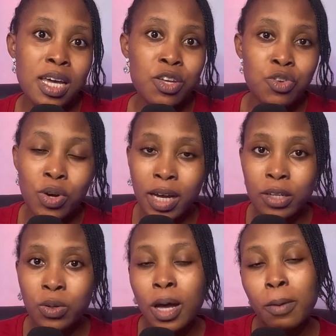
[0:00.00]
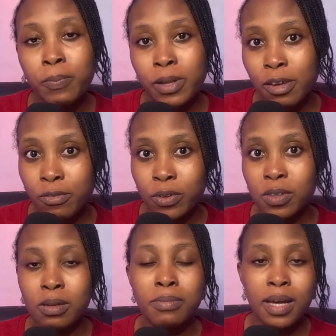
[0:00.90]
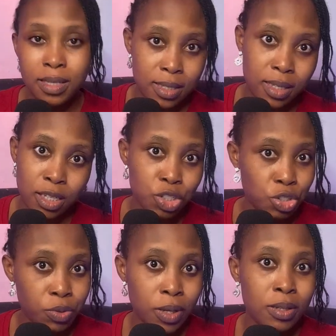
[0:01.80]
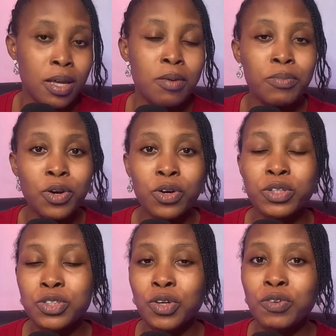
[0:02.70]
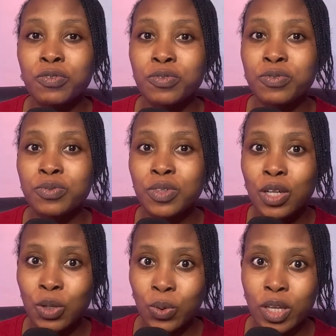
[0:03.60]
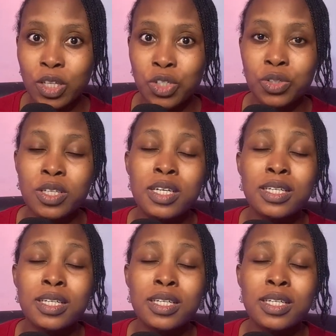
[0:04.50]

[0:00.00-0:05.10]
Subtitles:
you cannot apply for them as a Nigerian because of location.